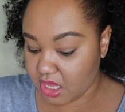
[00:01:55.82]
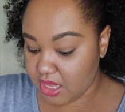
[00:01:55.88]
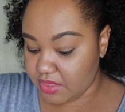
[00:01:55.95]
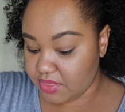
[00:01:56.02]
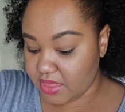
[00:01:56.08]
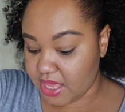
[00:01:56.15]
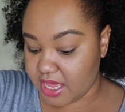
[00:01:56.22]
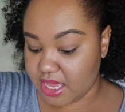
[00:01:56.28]

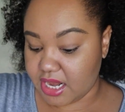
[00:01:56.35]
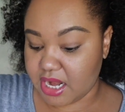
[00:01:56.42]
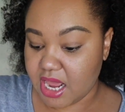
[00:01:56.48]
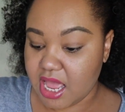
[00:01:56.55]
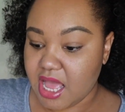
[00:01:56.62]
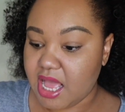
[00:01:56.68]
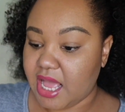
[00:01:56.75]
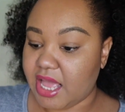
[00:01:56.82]
And then
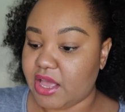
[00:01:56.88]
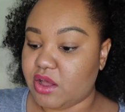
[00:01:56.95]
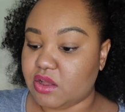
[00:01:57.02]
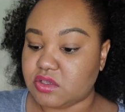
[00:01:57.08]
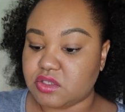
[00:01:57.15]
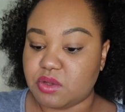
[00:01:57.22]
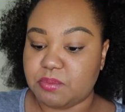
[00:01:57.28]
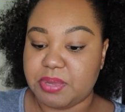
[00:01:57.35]
I
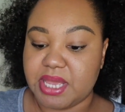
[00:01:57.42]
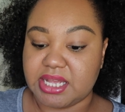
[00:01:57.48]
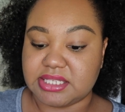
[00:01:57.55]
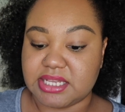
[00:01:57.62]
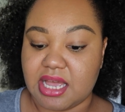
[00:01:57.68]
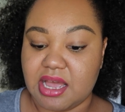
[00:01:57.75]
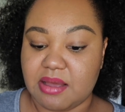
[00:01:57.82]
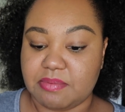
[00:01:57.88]
also
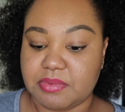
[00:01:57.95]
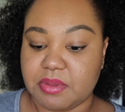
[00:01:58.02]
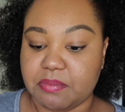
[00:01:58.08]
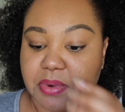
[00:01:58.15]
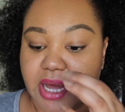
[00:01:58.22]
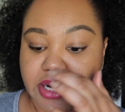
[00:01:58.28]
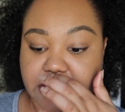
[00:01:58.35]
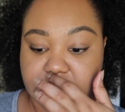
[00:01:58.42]
picked up the
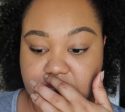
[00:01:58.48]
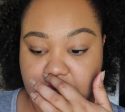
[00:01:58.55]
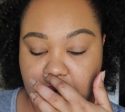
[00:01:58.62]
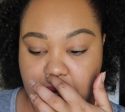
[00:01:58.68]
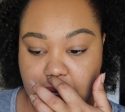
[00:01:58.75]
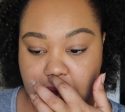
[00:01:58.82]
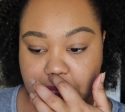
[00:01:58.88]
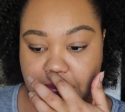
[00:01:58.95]
Body
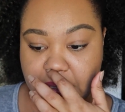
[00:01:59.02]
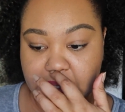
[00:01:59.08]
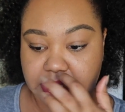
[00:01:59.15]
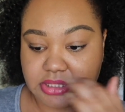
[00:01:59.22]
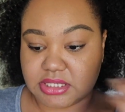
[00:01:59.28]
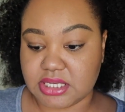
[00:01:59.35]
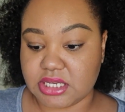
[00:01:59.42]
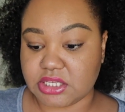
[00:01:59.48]
Shop
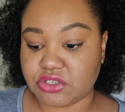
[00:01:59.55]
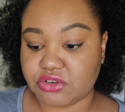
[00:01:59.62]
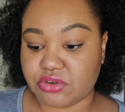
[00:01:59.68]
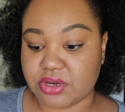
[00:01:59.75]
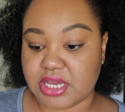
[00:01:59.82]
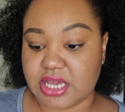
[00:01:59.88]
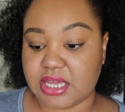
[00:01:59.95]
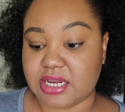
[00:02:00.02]
Tea
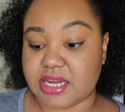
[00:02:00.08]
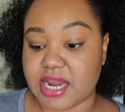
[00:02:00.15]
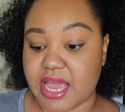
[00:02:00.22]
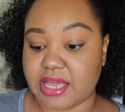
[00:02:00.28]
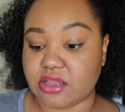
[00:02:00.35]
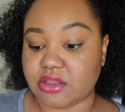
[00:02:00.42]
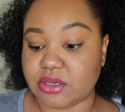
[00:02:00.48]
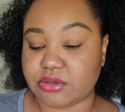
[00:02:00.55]
Tree
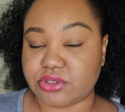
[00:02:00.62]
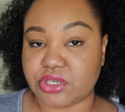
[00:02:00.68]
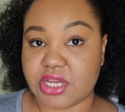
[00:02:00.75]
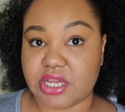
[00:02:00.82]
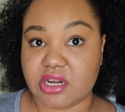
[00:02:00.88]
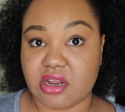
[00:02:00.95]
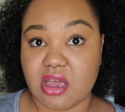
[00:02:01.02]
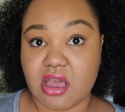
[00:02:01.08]
Night
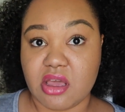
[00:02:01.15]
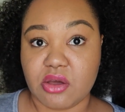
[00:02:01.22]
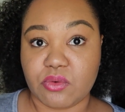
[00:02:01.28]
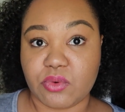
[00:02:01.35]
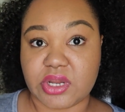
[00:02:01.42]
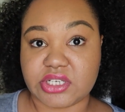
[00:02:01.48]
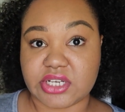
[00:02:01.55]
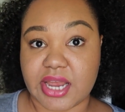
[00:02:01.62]
Lotion,
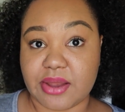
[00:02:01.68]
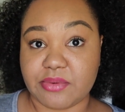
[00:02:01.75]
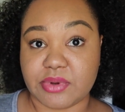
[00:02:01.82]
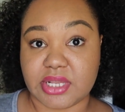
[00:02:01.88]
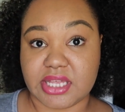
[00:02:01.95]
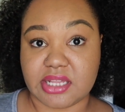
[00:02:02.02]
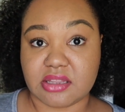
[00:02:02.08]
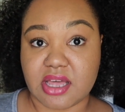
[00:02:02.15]
which I
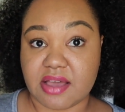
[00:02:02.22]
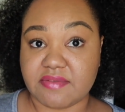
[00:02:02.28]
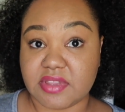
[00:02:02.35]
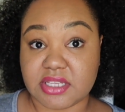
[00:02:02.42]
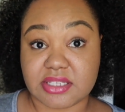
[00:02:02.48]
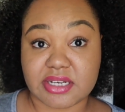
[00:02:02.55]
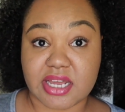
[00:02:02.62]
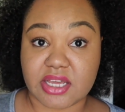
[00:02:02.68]
really love this